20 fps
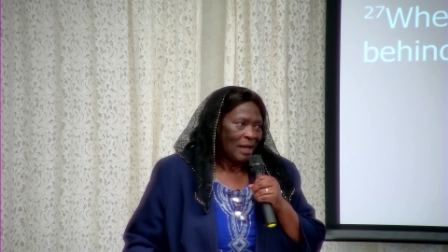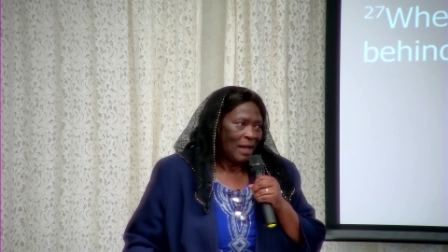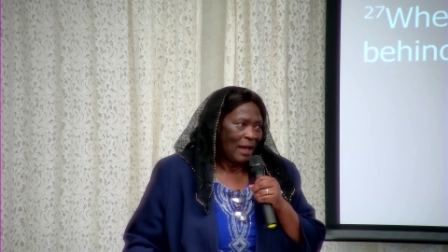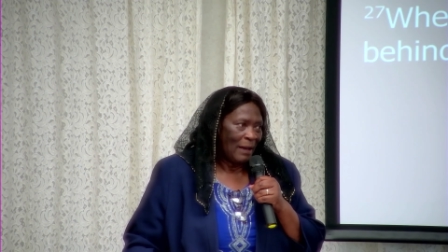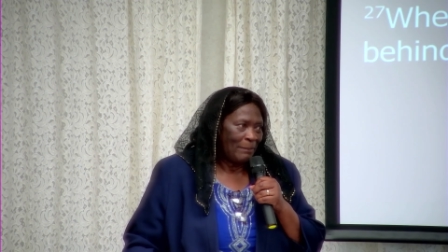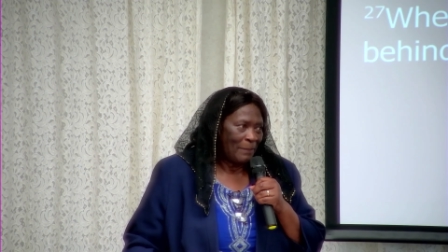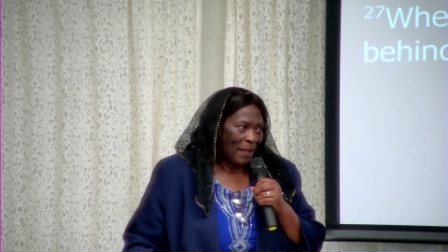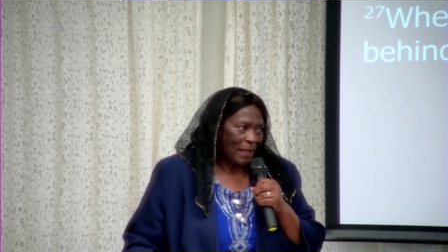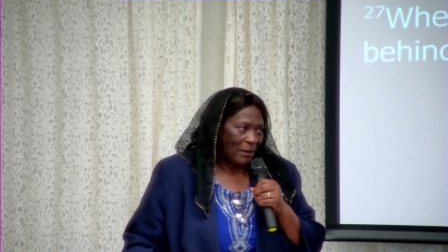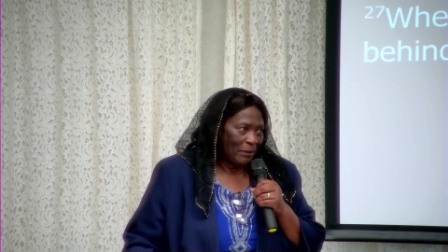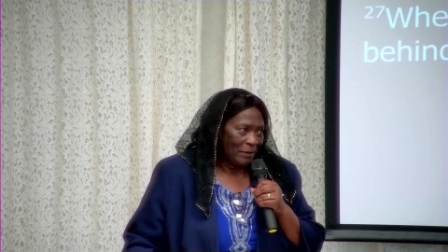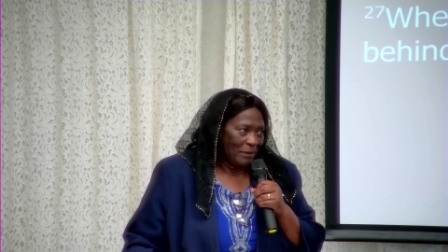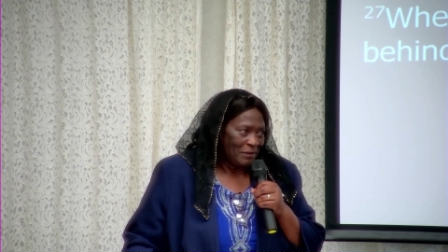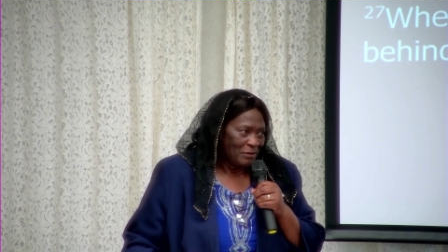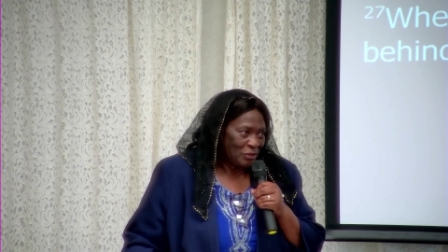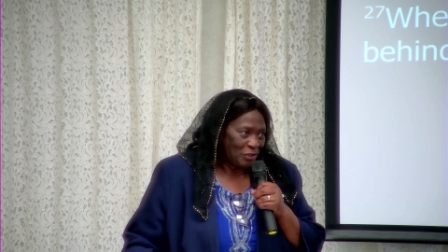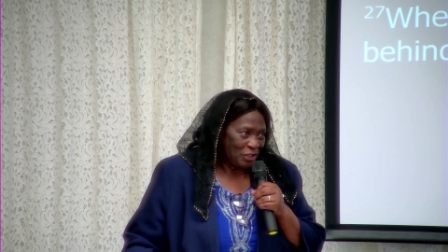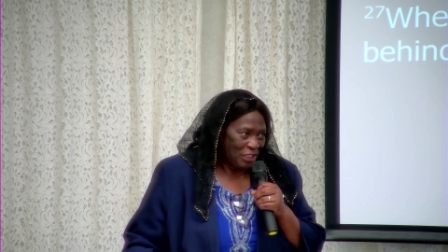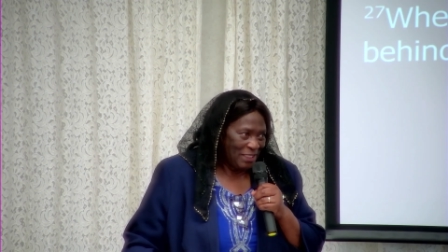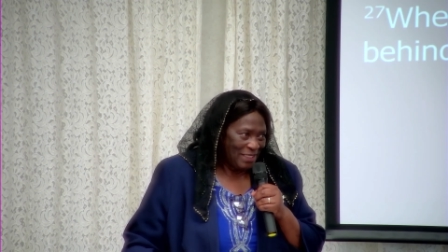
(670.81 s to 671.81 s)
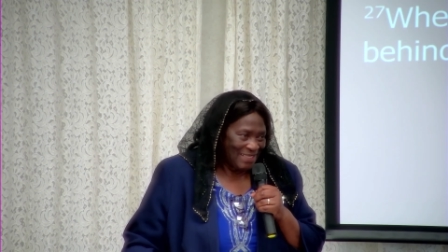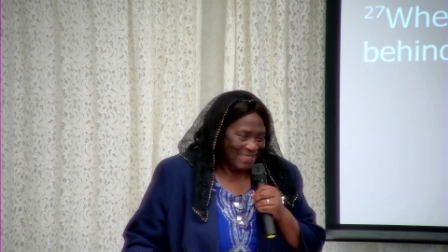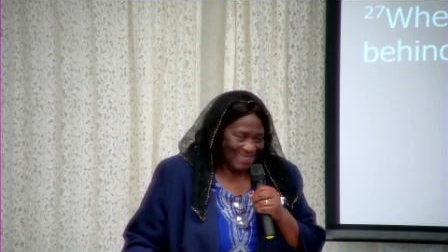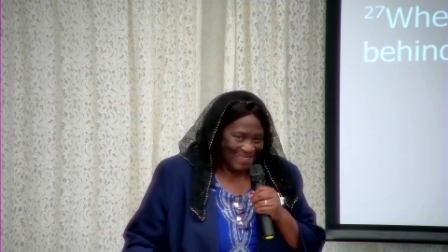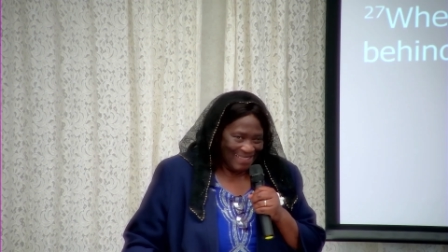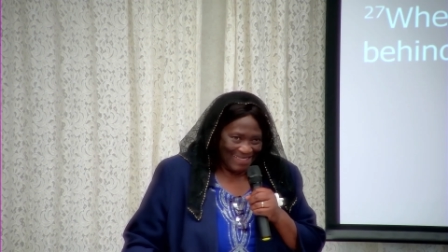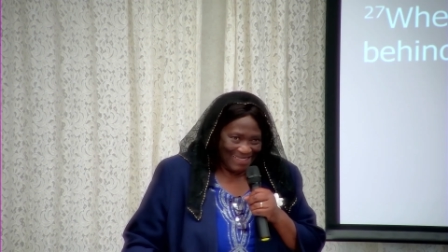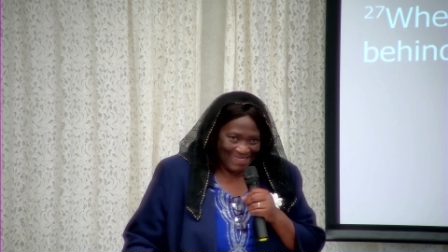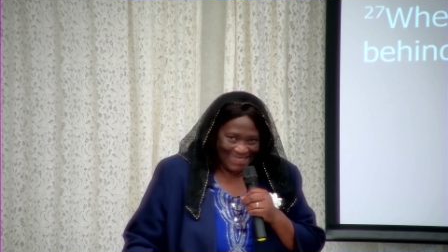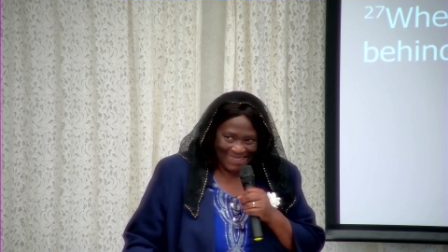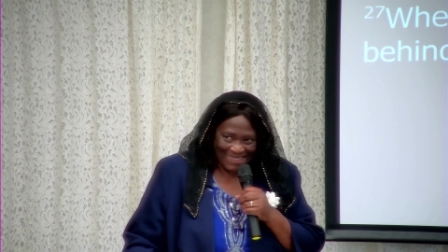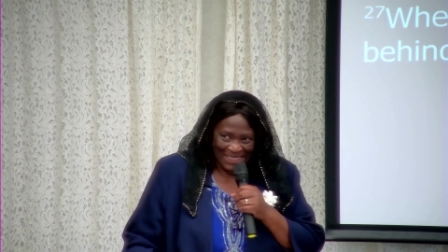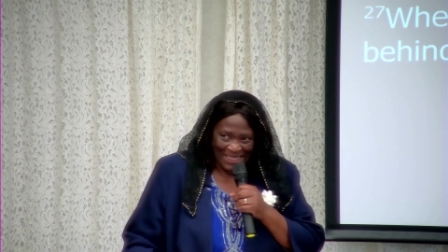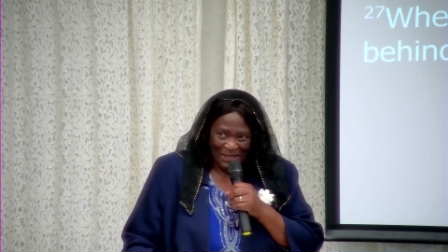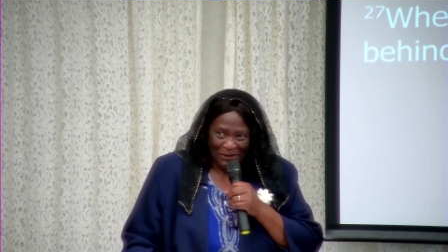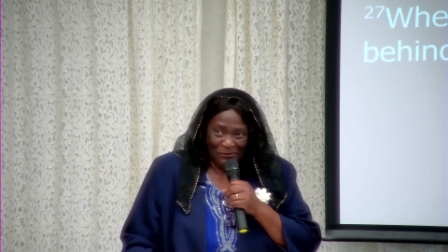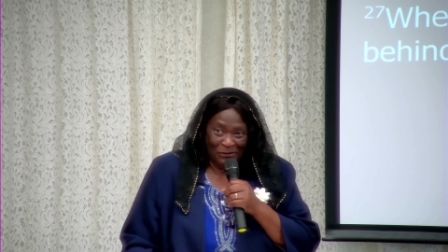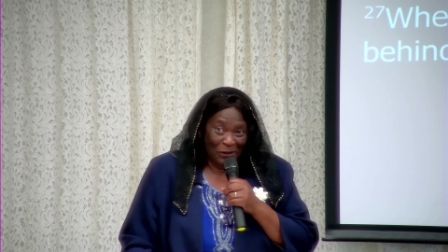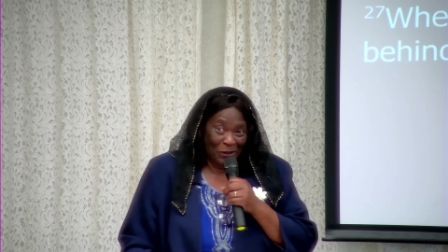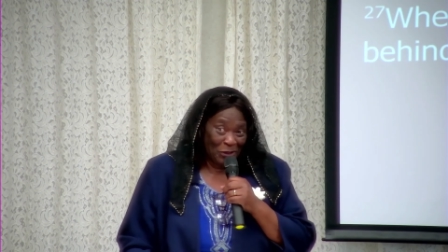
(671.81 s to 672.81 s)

about Jesus for